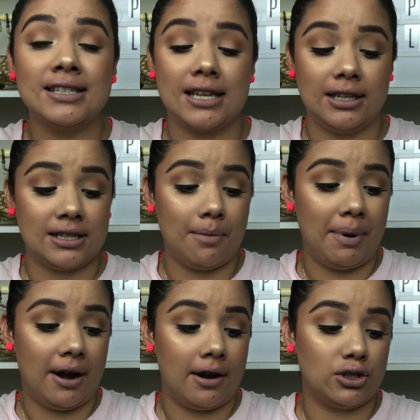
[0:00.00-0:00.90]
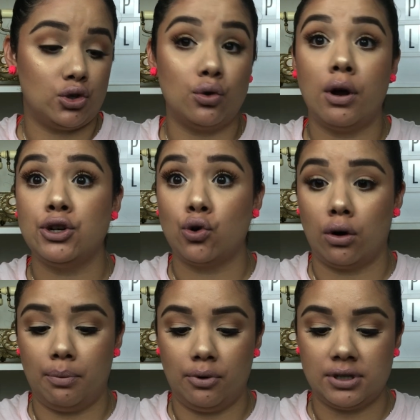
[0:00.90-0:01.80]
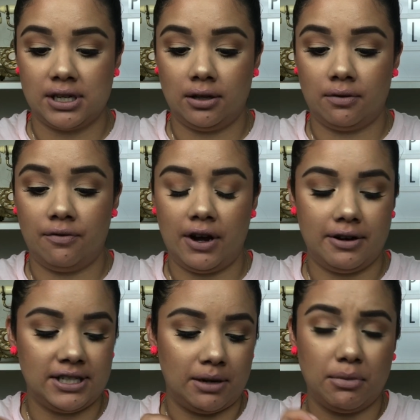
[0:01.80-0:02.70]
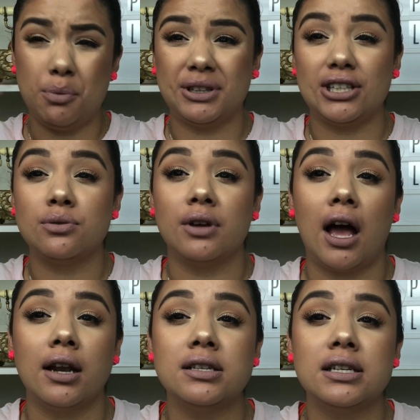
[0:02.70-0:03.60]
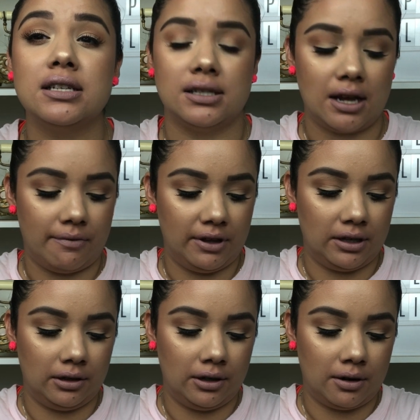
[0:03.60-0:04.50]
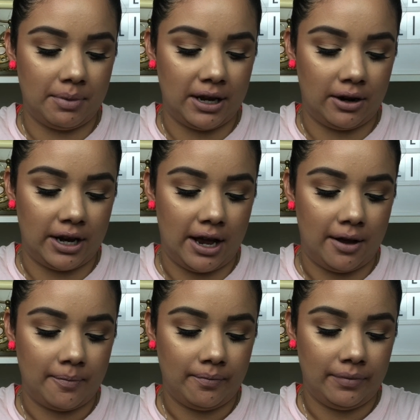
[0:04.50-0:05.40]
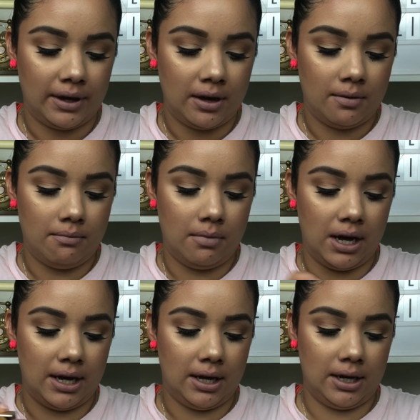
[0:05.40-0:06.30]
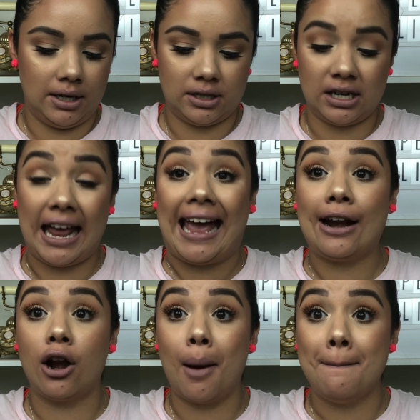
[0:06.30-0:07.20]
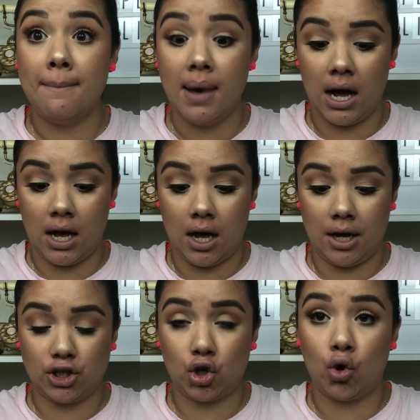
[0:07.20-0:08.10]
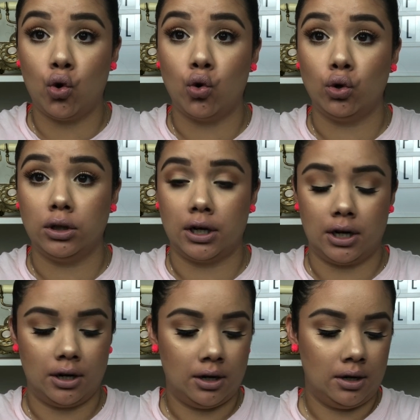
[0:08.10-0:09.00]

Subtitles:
and let's compare it to Adorable because they look very similar, but this one honestly is definitely a little bit, oh yeah, much lighter, much cooler